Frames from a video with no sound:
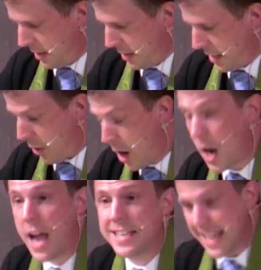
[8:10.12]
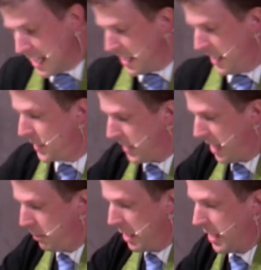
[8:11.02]
Now, our identity
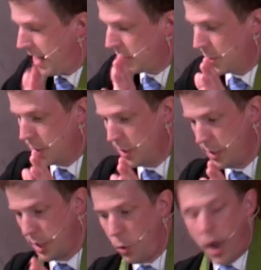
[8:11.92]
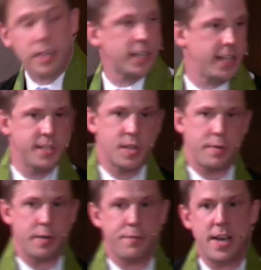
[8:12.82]
statement has the, the qualities of
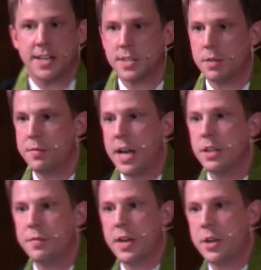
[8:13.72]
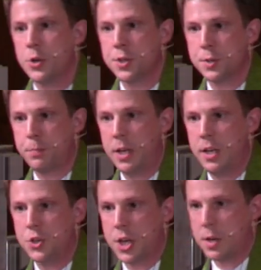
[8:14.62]
an effective elevator
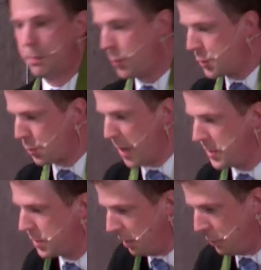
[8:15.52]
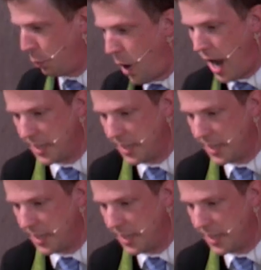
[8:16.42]
speech and a persuasive why